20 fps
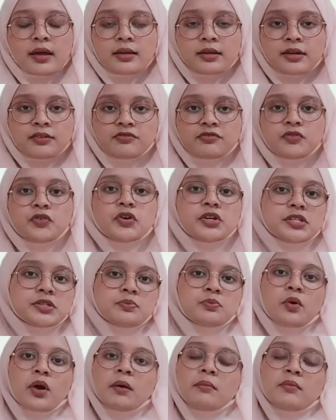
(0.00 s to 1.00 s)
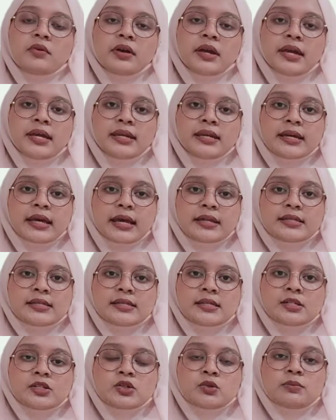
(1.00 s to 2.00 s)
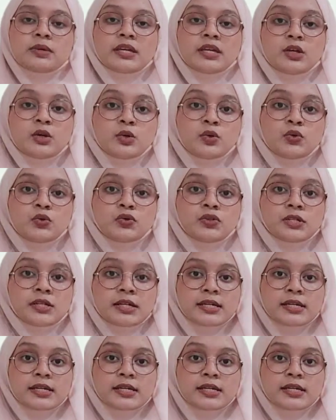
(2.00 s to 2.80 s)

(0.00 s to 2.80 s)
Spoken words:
The first primary indicator to be used